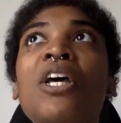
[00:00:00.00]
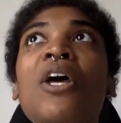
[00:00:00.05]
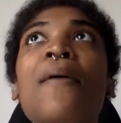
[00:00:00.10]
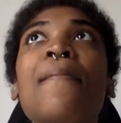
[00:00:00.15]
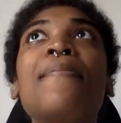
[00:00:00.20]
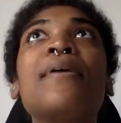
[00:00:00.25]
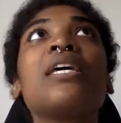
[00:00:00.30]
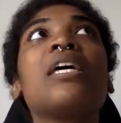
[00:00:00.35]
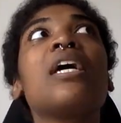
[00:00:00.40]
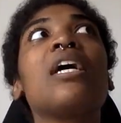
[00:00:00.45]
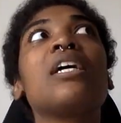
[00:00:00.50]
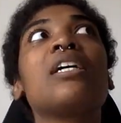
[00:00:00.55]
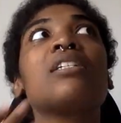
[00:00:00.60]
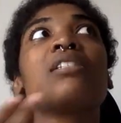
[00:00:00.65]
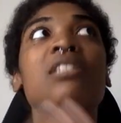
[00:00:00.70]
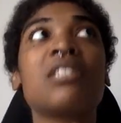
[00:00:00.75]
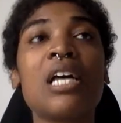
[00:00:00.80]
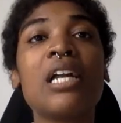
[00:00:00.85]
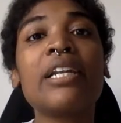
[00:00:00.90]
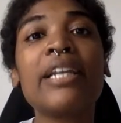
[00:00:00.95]
be it
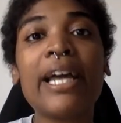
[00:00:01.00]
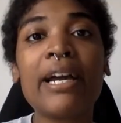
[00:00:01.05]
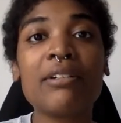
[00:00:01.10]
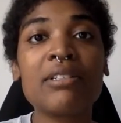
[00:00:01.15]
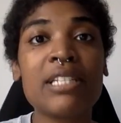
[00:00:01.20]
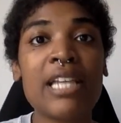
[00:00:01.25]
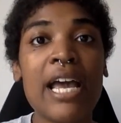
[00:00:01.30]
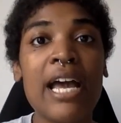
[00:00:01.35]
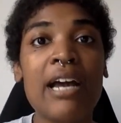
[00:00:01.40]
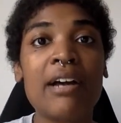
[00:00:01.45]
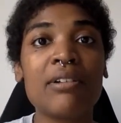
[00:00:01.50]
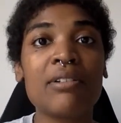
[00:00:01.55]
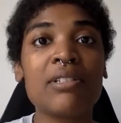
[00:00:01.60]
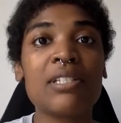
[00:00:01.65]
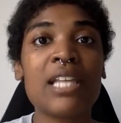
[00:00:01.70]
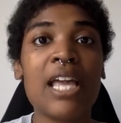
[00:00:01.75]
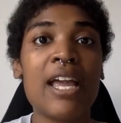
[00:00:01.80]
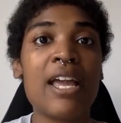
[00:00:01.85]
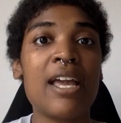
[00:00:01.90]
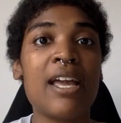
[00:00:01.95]
sundown towns
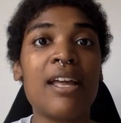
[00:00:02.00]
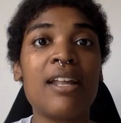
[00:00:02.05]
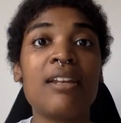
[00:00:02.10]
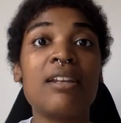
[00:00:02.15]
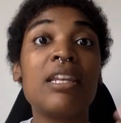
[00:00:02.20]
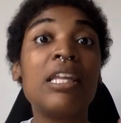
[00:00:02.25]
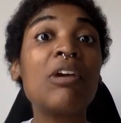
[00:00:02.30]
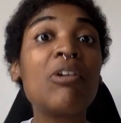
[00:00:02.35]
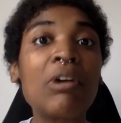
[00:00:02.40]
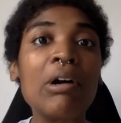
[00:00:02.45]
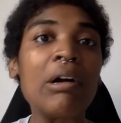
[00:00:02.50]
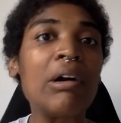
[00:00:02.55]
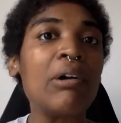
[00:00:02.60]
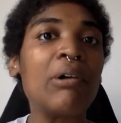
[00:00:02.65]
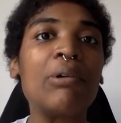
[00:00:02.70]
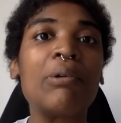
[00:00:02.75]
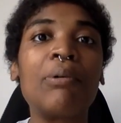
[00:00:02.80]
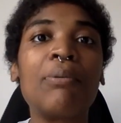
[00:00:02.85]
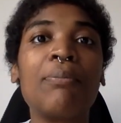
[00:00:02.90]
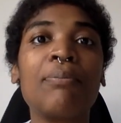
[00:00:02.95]
and
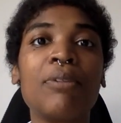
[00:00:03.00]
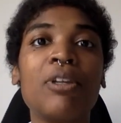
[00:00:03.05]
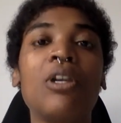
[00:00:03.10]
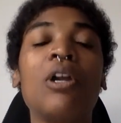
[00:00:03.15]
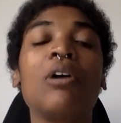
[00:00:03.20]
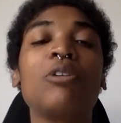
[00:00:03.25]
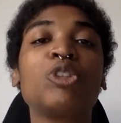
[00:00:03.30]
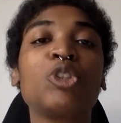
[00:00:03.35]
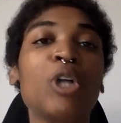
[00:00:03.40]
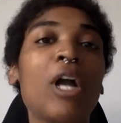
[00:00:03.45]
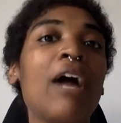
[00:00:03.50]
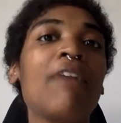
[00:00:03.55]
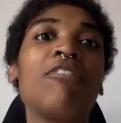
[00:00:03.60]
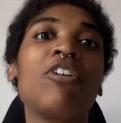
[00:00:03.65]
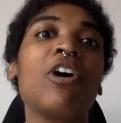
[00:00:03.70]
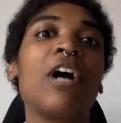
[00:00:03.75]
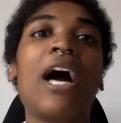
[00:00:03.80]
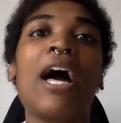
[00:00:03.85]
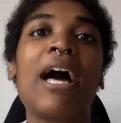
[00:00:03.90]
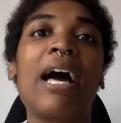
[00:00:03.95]
Negro, you know, travel
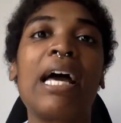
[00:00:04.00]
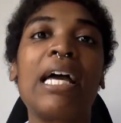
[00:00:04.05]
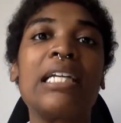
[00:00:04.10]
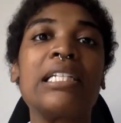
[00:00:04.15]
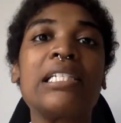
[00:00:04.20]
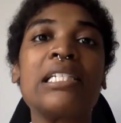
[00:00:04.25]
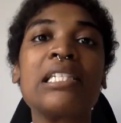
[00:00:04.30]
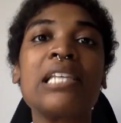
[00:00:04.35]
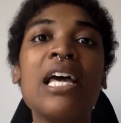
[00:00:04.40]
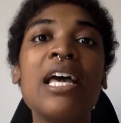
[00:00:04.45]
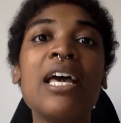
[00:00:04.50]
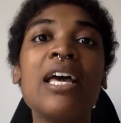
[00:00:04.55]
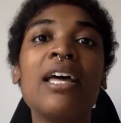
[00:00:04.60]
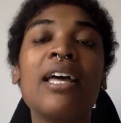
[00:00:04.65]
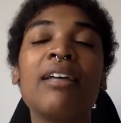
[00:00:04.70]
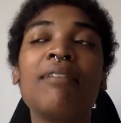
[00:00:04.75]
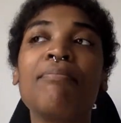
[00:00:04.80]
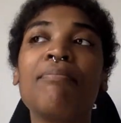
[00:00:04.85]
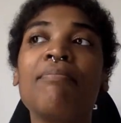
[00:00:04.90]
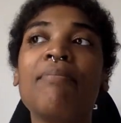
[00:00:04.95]
guides
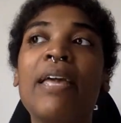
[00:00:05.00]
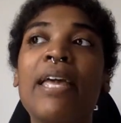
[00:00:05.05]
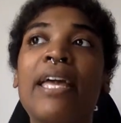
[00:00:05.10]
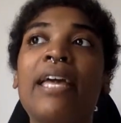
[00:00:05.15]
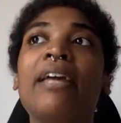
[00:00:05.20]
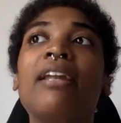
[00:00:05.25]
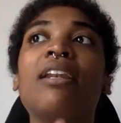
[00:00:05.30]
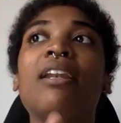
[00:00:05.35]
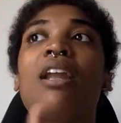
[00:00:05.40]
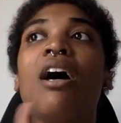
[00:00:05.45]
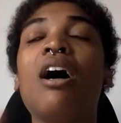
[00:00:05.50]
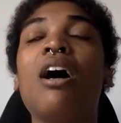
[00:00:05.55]
in